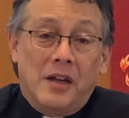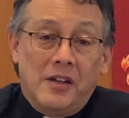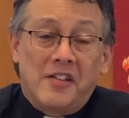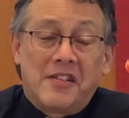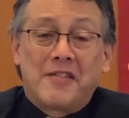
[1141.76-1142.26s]
And
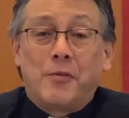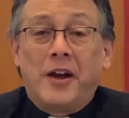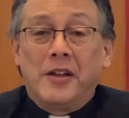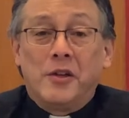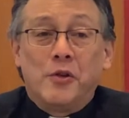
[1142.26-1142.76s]
this is
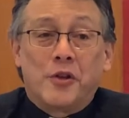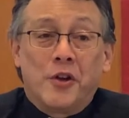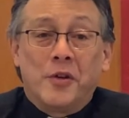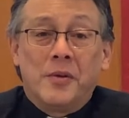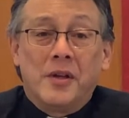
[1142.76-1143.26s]
why
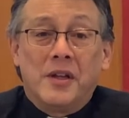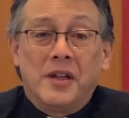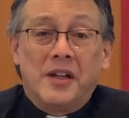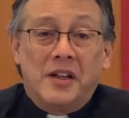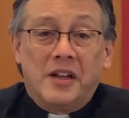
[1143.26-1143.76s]
Luther
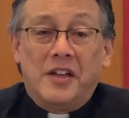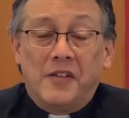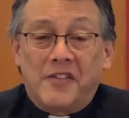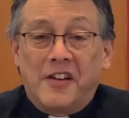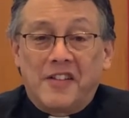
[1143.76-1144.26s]

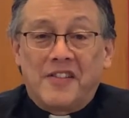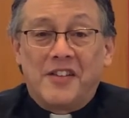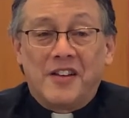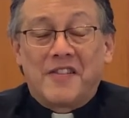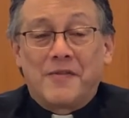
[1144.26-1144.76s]
gives us
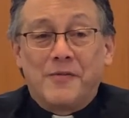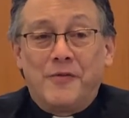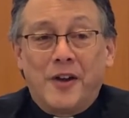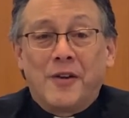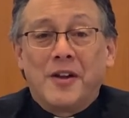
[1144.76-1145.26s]
this
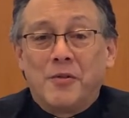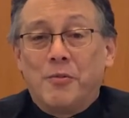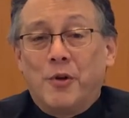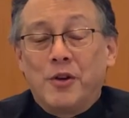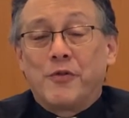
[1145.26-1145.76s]
very
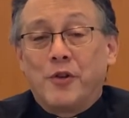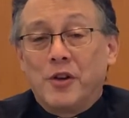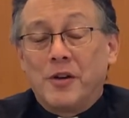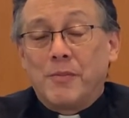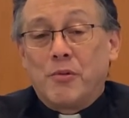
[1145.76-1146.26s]
wonderful
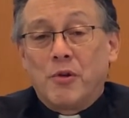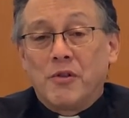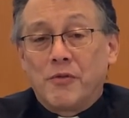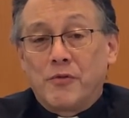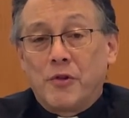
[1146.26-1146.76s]
and
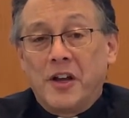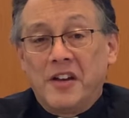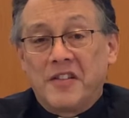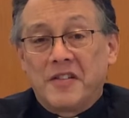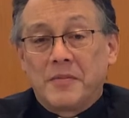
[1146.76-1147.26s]
important
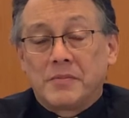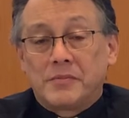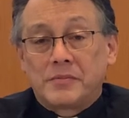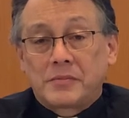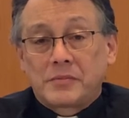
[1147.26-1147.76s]
phrase.
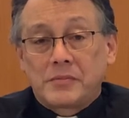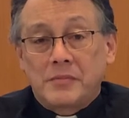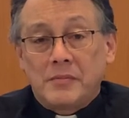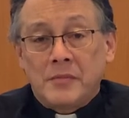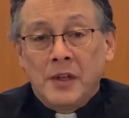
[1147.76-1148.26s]

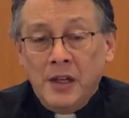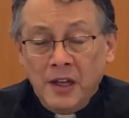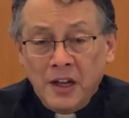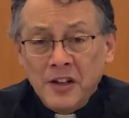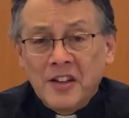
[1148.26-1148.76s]

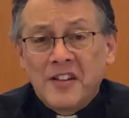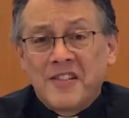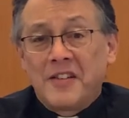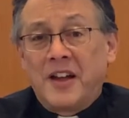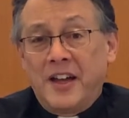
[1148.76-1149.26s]
In
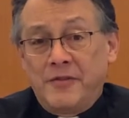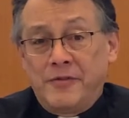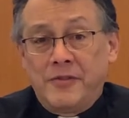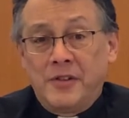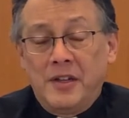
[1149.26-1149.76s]
this life,
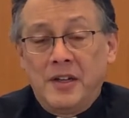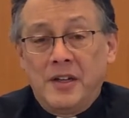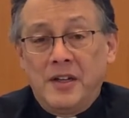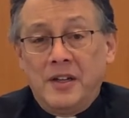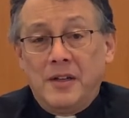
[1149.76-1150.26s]

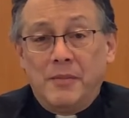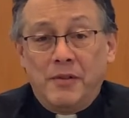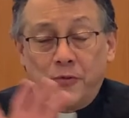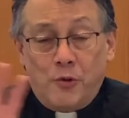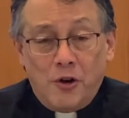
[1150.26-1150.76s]

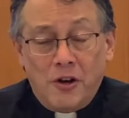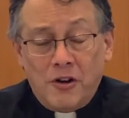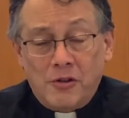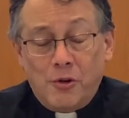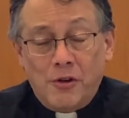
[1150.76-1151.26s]
before our
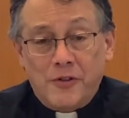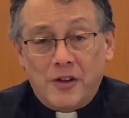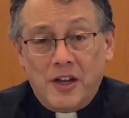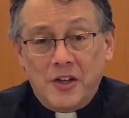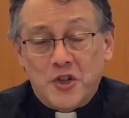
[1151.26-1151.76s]

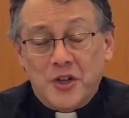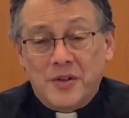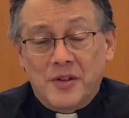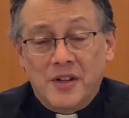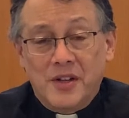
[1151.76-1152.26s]
glorification,
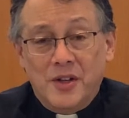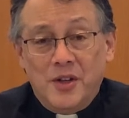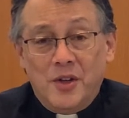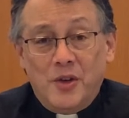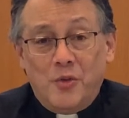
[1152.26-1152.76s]

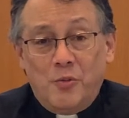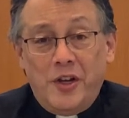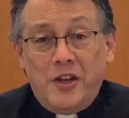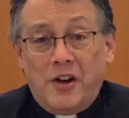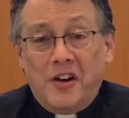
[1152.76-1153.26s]

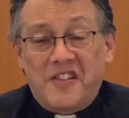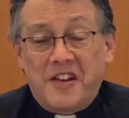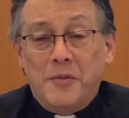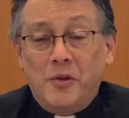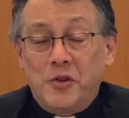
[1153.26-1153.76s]
we are
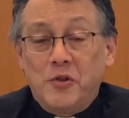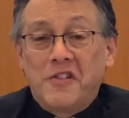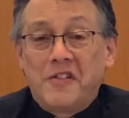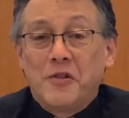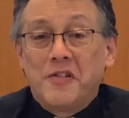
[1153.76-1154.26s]
simul
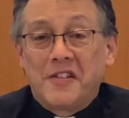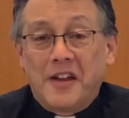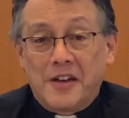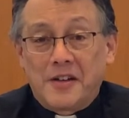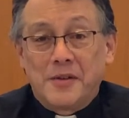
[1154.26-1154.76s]
justus
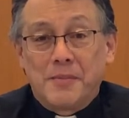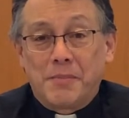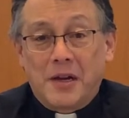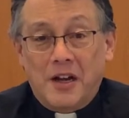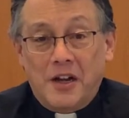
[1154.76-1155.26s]
et
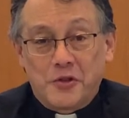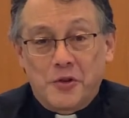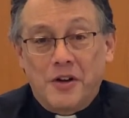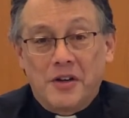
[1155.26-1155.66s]
peccator,